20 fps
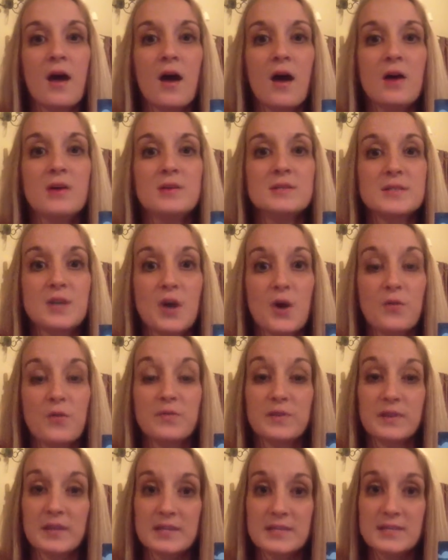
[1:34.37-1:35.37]
So
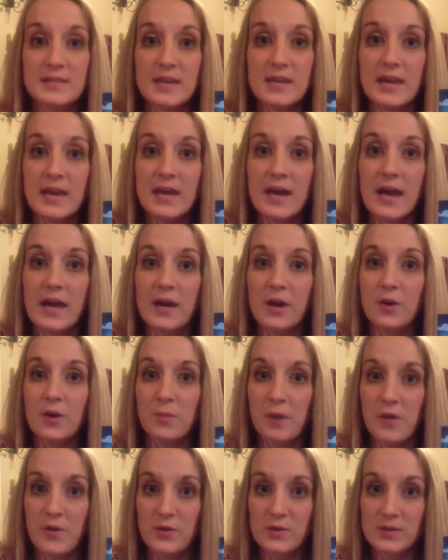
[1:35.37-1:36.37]
Felicity and her
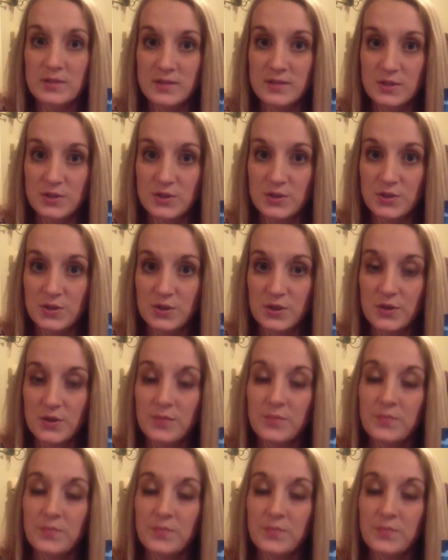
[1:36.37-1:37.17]
mother and sister